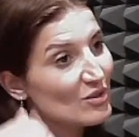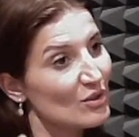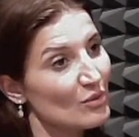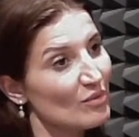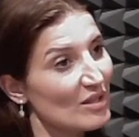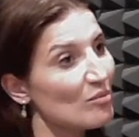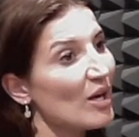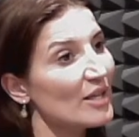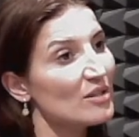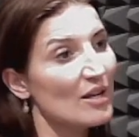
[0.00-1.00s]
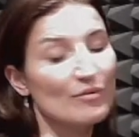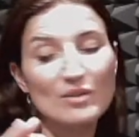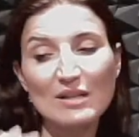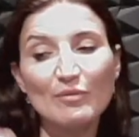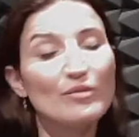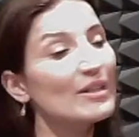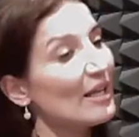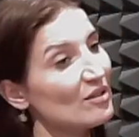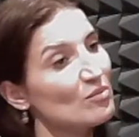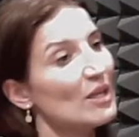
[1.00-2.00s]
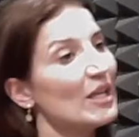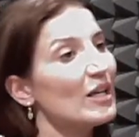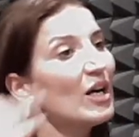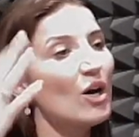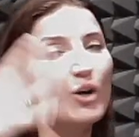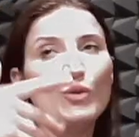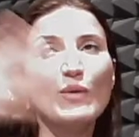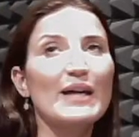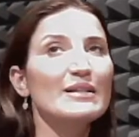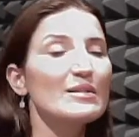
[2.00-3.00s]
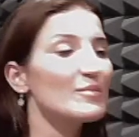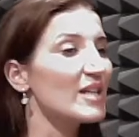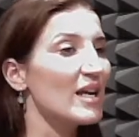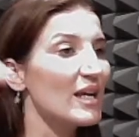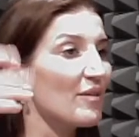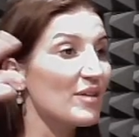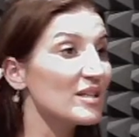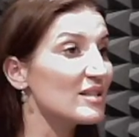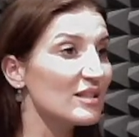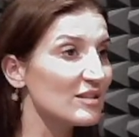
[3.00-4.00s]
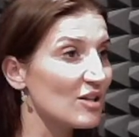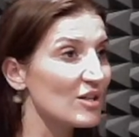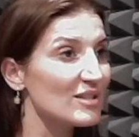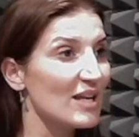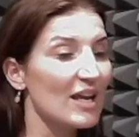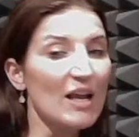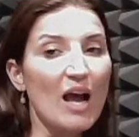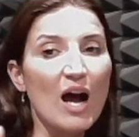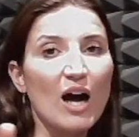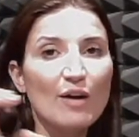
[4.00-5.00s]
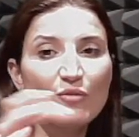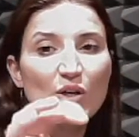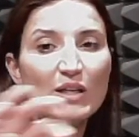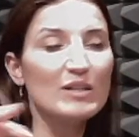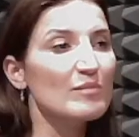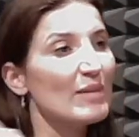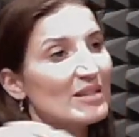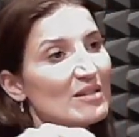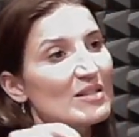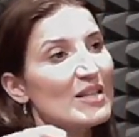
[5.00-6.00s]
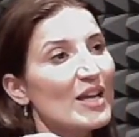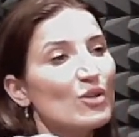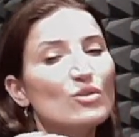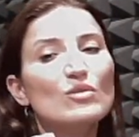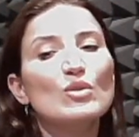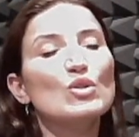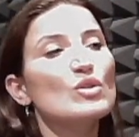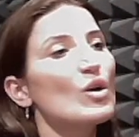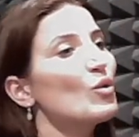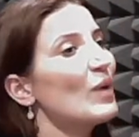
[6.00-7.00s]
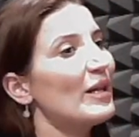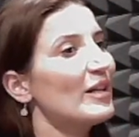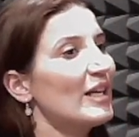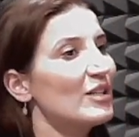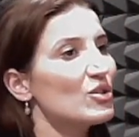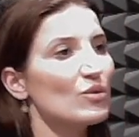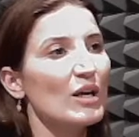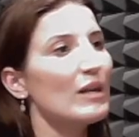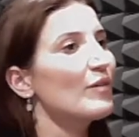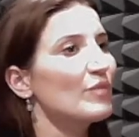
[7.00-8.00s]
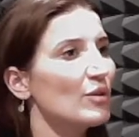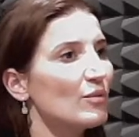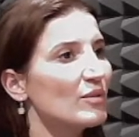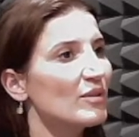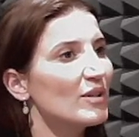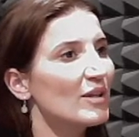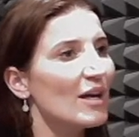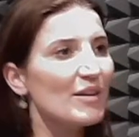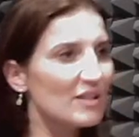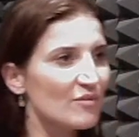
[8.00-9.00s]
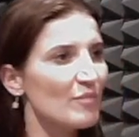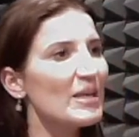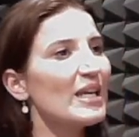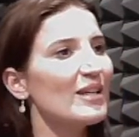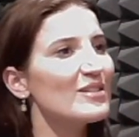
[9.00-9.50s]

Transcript: So that's what I do. Like, for example, for next week, on a random day, I think it's next Thursday, I've got a little message saying, you're doing so well, Angel, I love you. And that's for me.